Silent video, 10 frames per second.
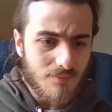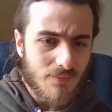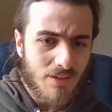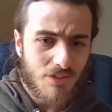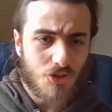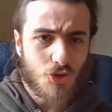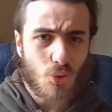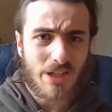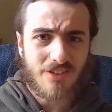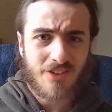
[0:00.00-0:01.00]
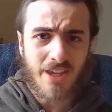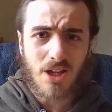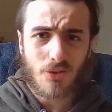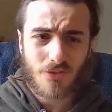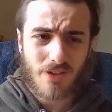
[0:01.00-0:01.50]
the jewel
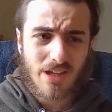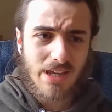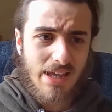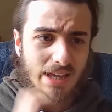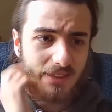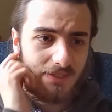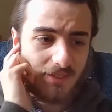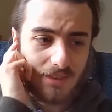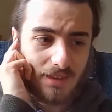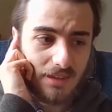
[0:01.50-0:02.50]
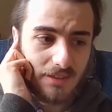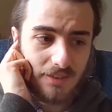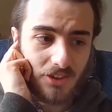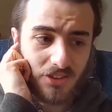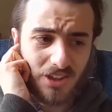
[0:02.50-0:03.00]
itself,
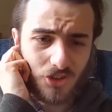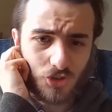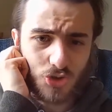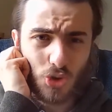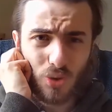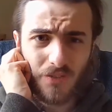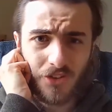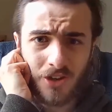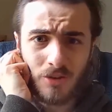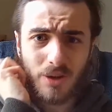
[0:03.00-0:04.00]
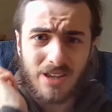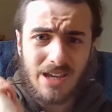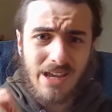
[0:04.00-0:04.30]
this jewel of the sun or what,